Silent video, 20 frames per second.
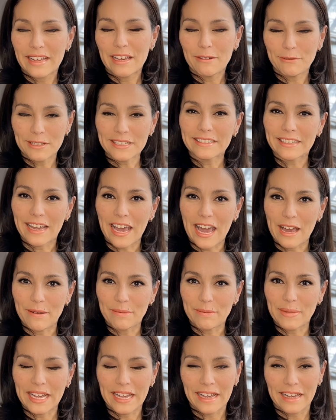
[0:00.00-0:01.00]
it was
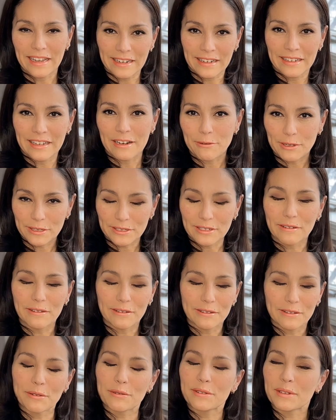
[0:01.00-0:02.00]
time, and there was
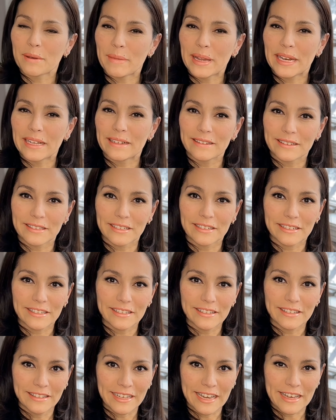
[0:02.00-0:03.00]
also some medical
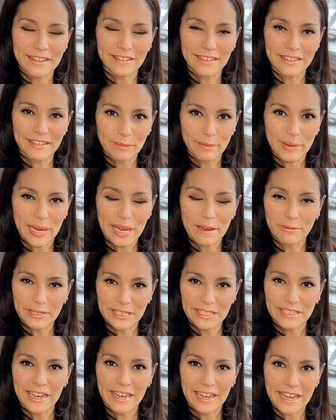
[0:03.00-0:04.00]
circumstances by
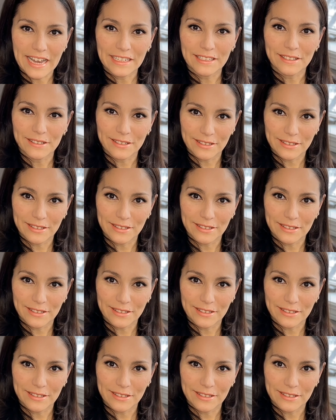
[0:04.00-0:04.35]
which I had to